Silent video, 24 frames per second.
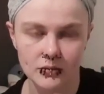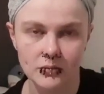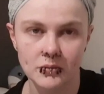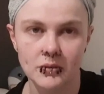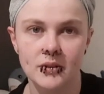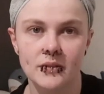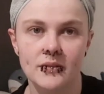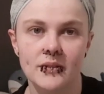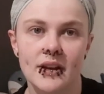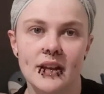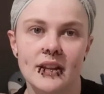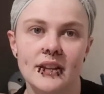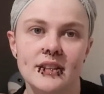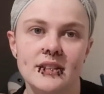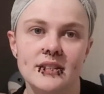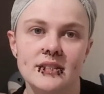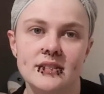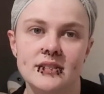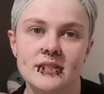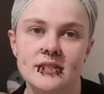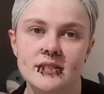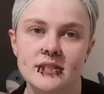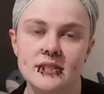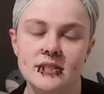with
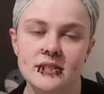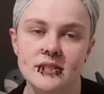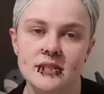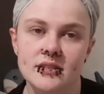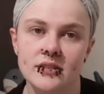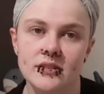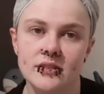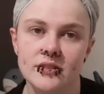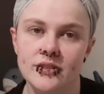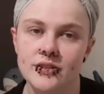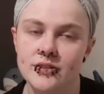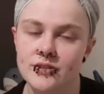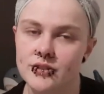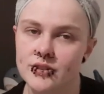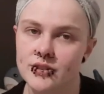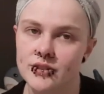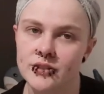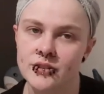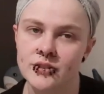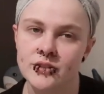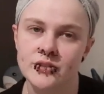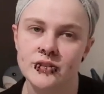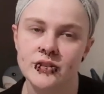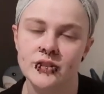others in social
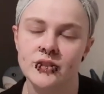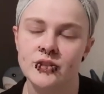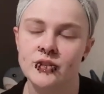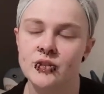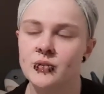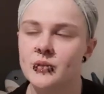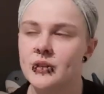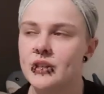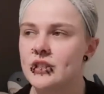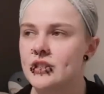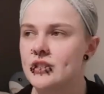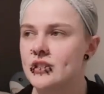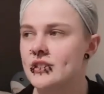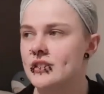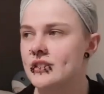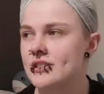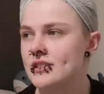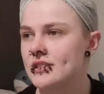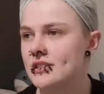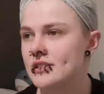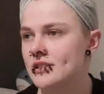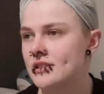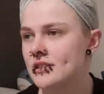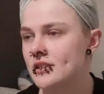
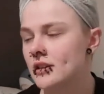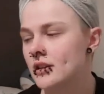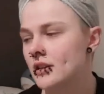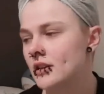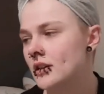situations,